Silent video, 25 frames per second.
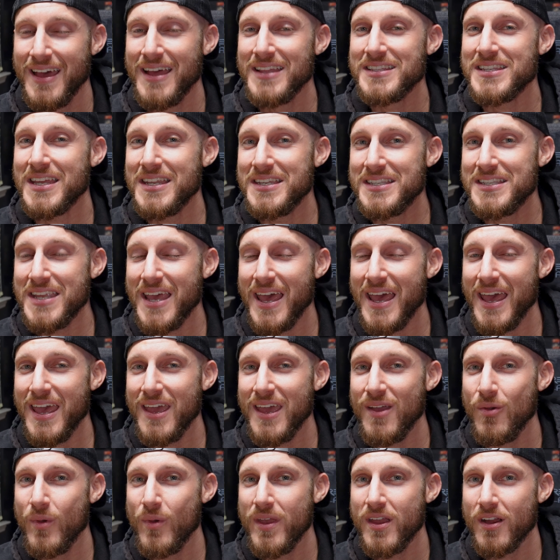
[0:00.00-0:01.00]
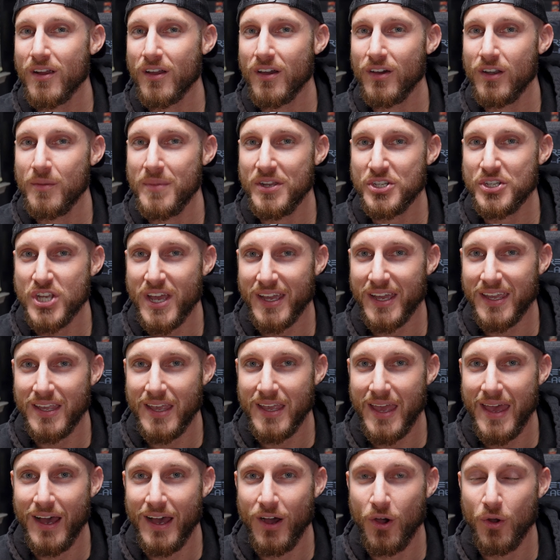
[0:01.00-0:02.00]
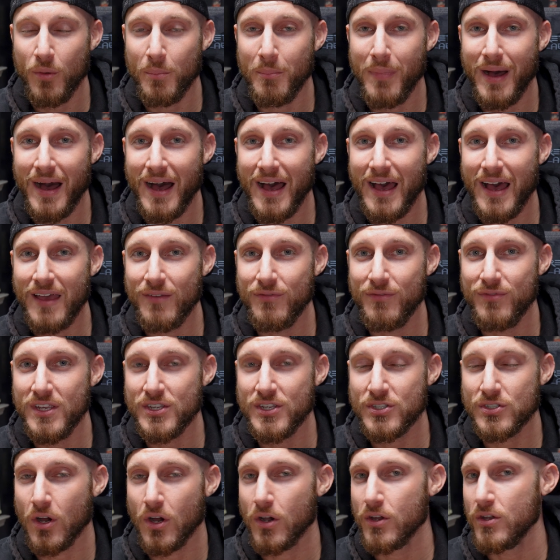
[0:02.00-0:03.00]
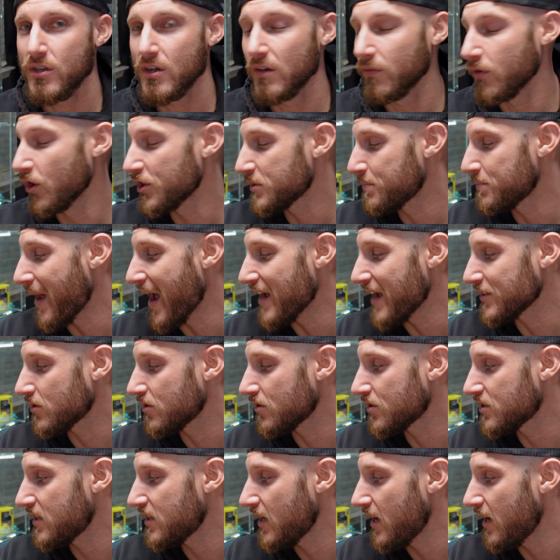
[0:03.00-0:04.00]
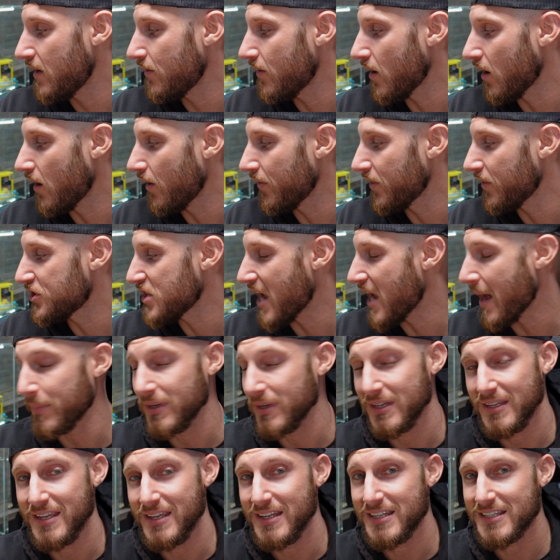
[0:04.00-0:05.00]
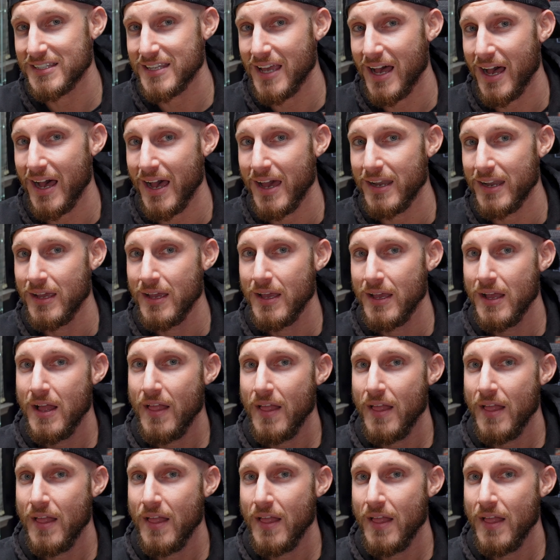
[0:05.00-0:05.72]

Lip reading: Today, we are going to be checking out my VSTAR Universe Master Set on the Japanese side.